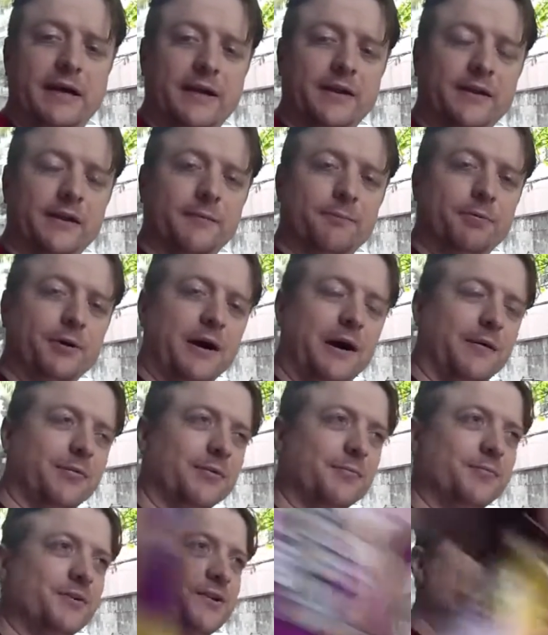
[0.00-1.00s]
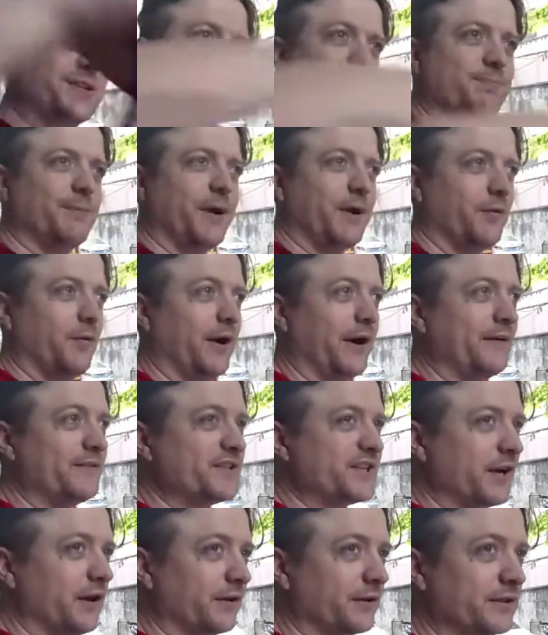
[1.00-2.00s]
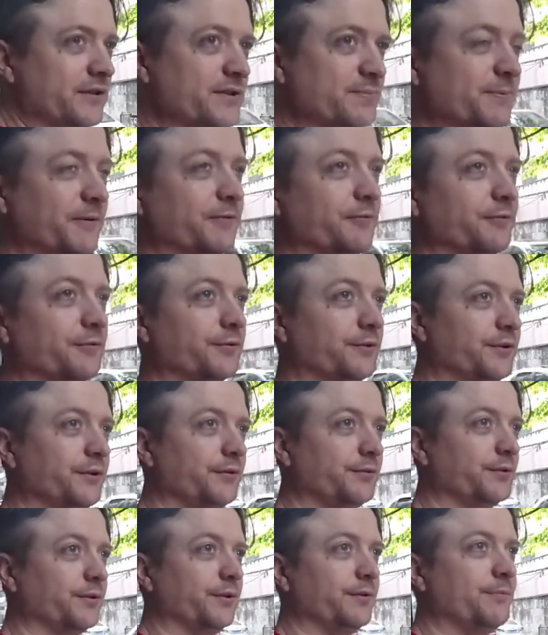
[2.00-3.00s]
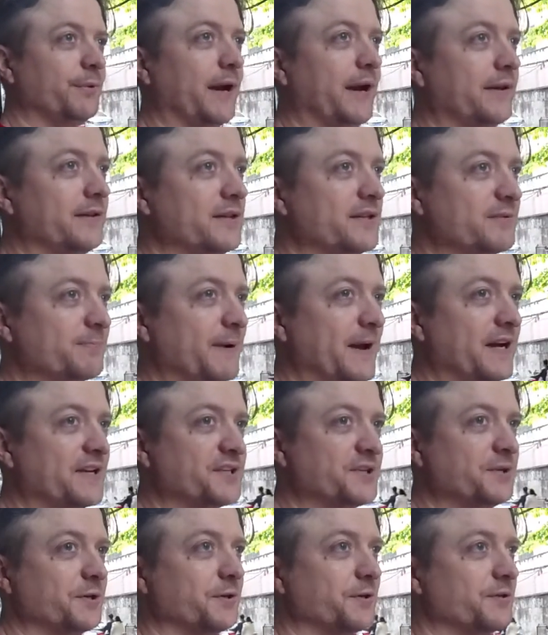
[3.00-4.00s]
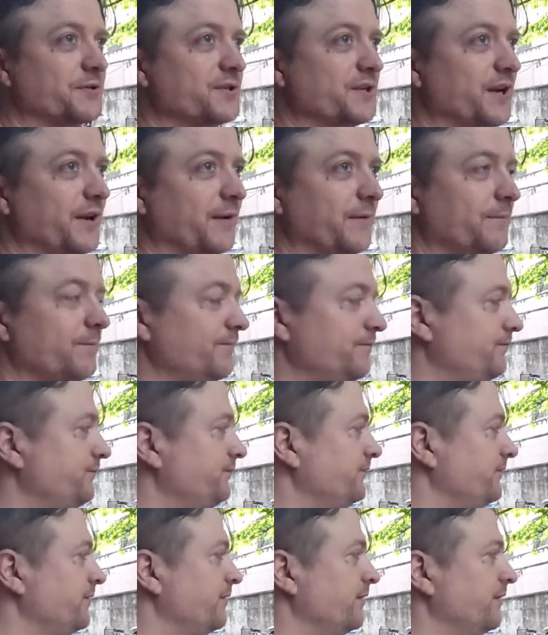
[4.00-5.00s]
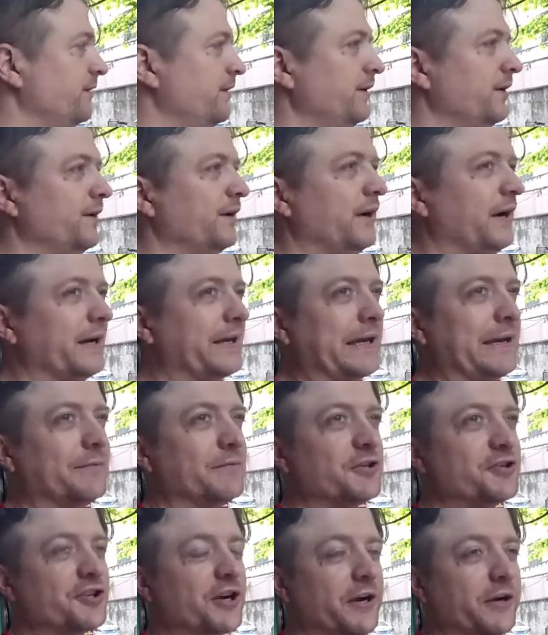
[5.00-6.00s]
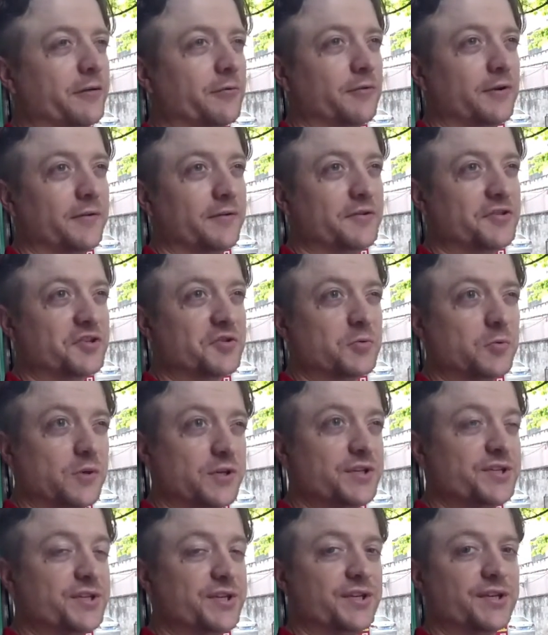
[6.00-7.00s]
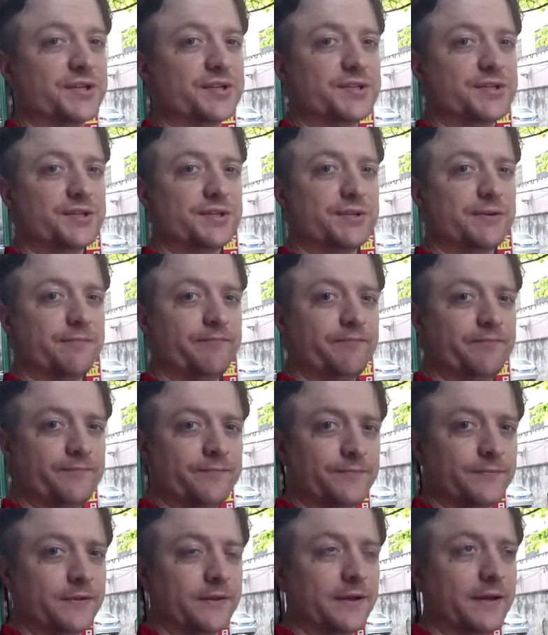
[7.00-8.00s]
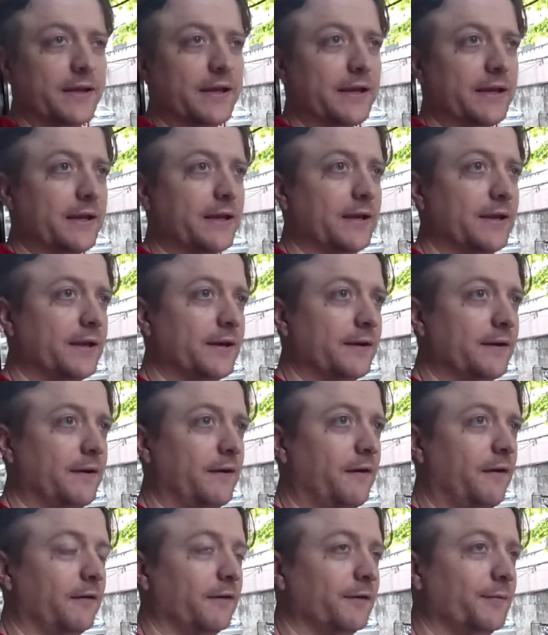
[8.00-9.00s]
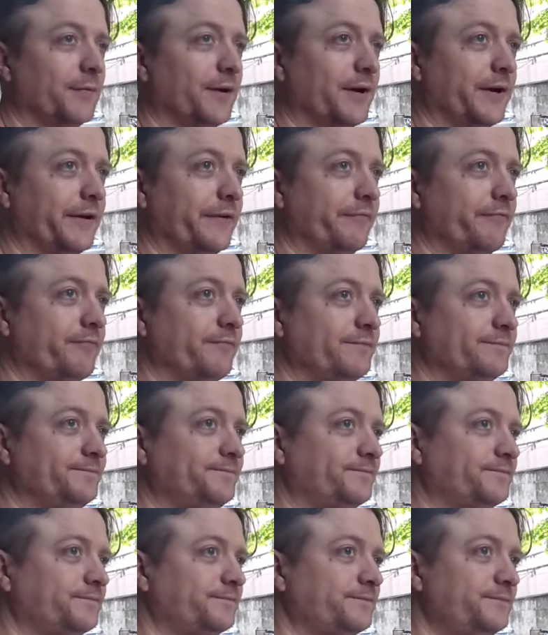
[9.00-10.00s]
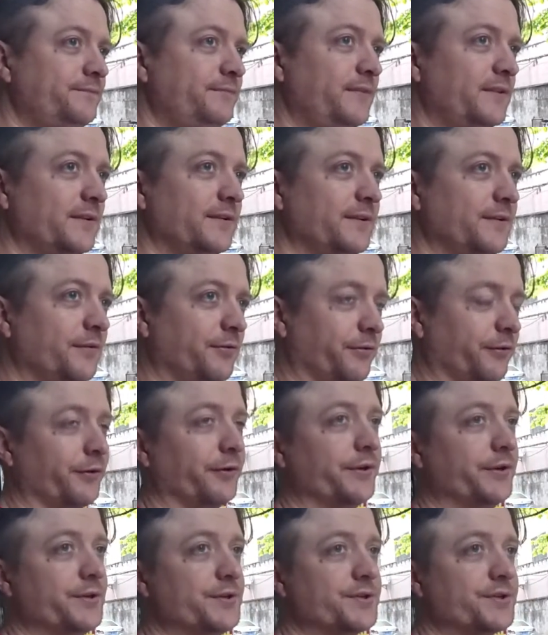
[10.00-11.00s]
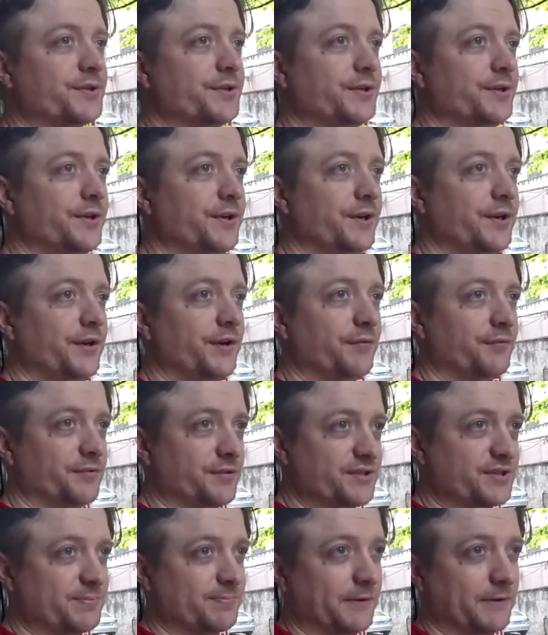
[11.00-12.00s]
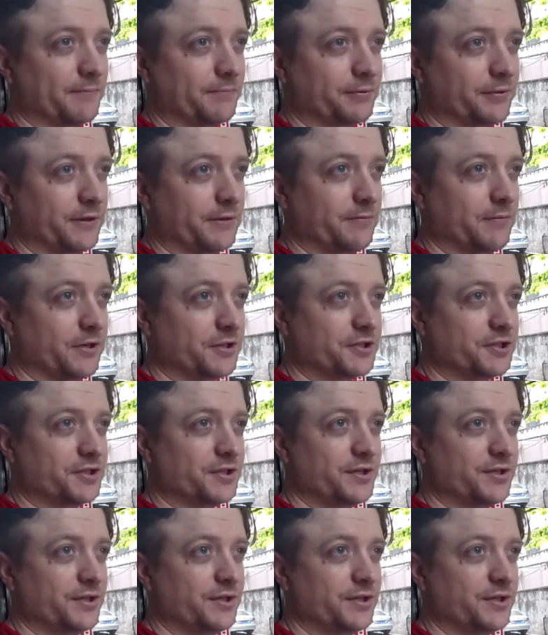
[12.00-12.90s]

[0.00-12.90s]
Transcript: The problem is my wife's health has been really, really bad these past years. And I came to China when I was 26, and all of my 30s was spent pretty much,